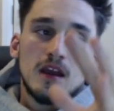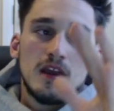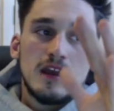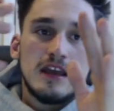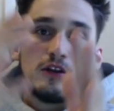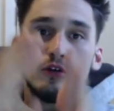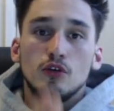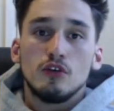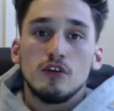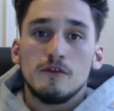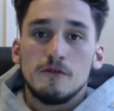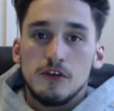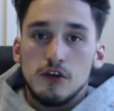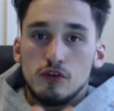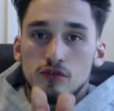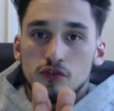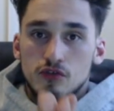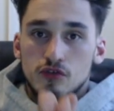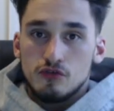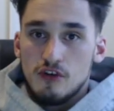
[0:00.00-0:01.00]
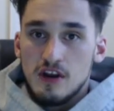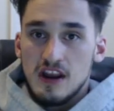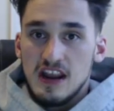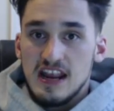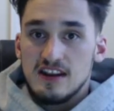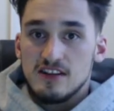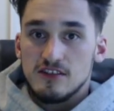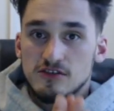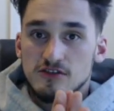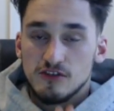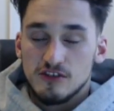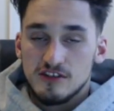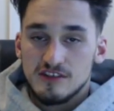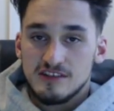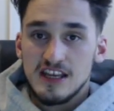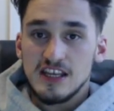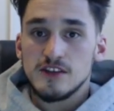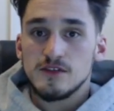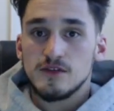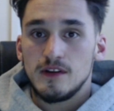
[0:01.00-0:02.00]
In order for you to trade
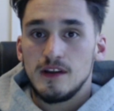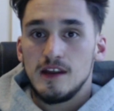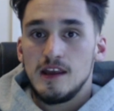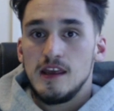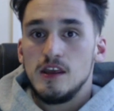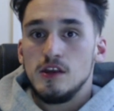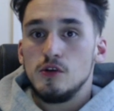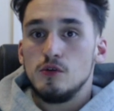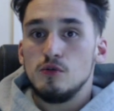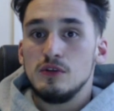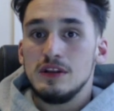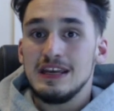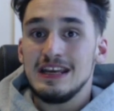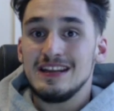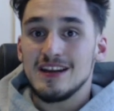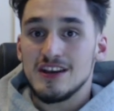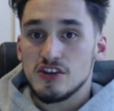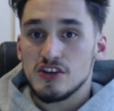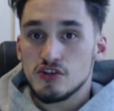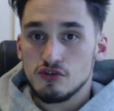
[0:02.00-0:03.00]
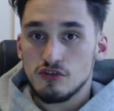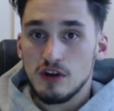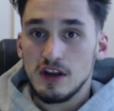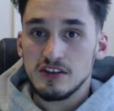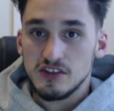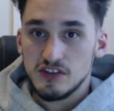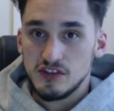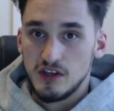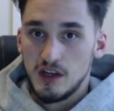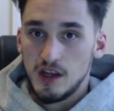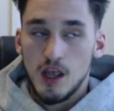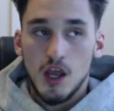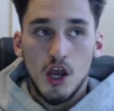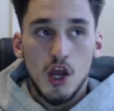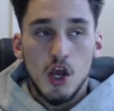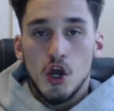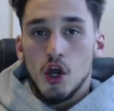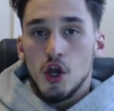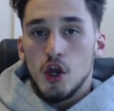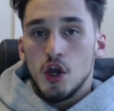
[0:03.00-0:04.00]
successfully, you need a strategy.
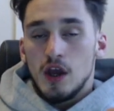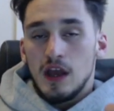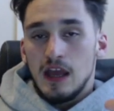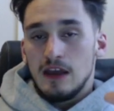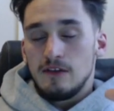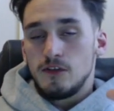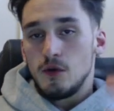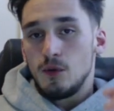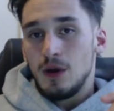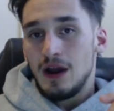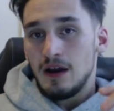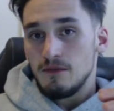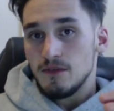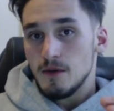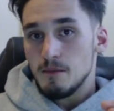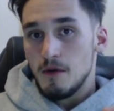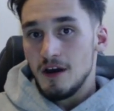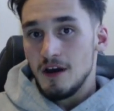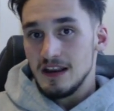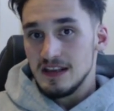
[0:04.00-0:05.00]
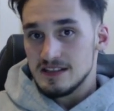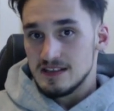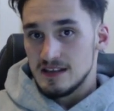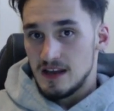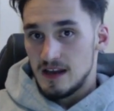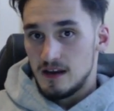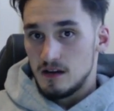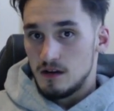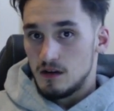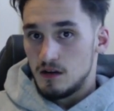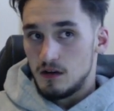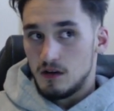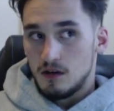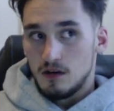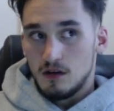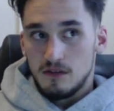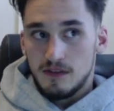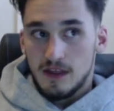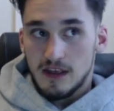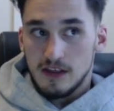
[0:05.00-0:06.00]
If you have the mindset
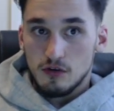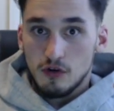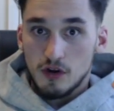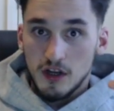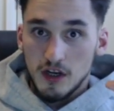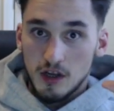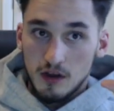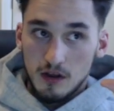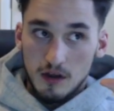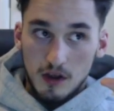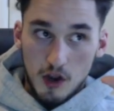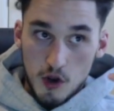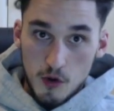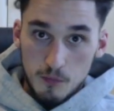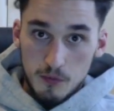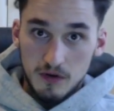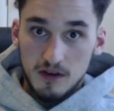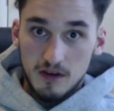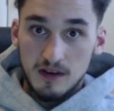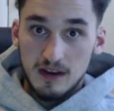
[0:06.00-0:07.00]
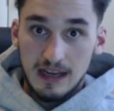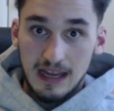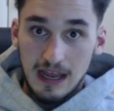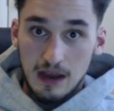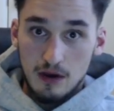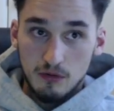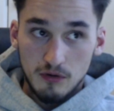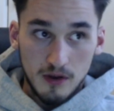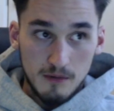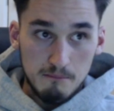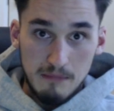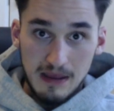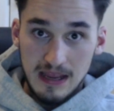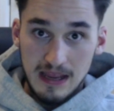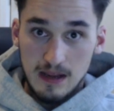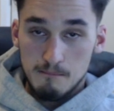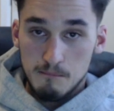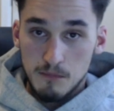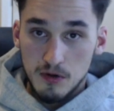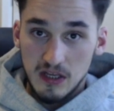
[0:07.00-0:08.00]
that you're going to open an account and
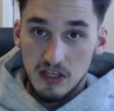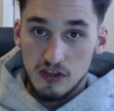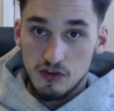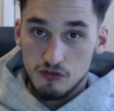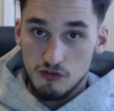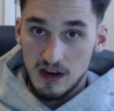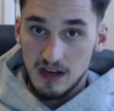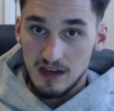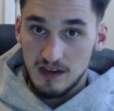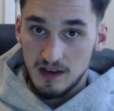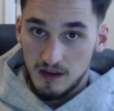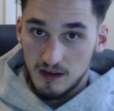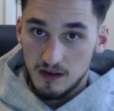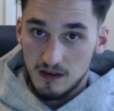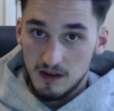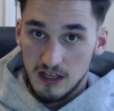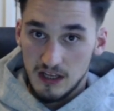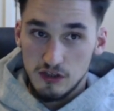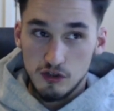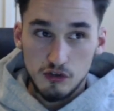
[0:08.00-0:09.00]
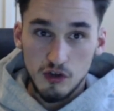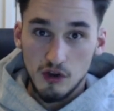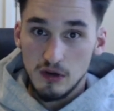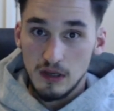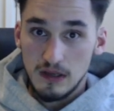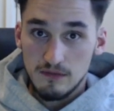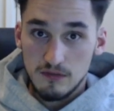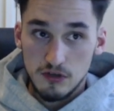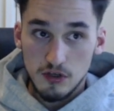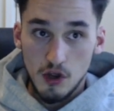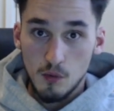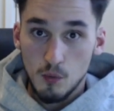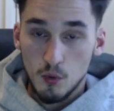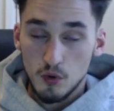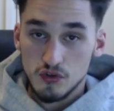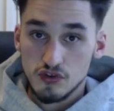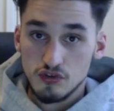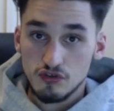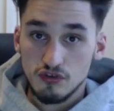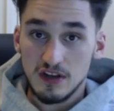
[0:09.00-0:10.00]
make money trading, and you don't even know
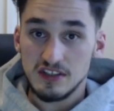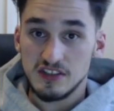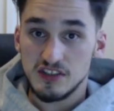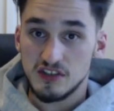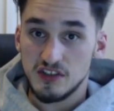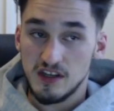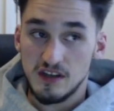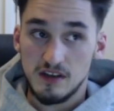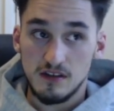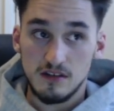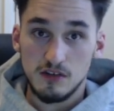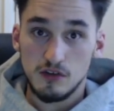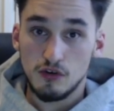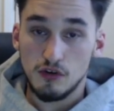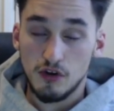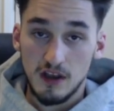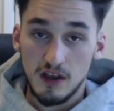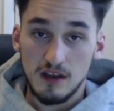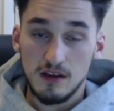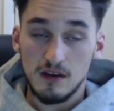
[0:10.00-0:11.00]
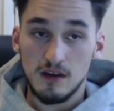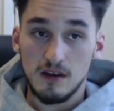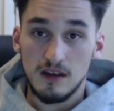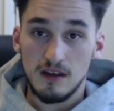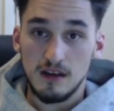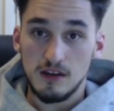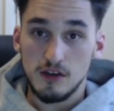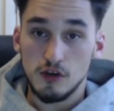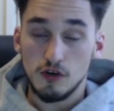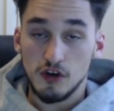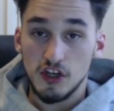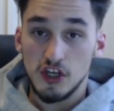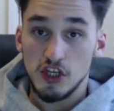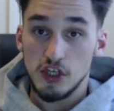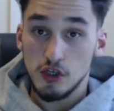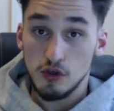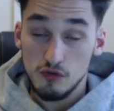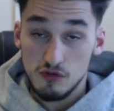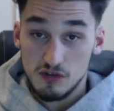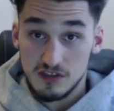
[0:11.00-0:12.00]
what strategy you're going to
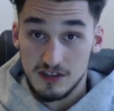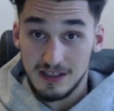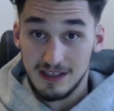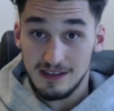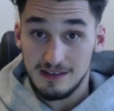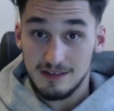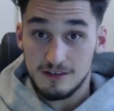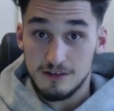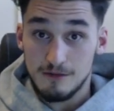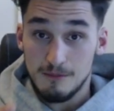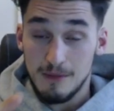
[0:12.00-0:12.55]
use to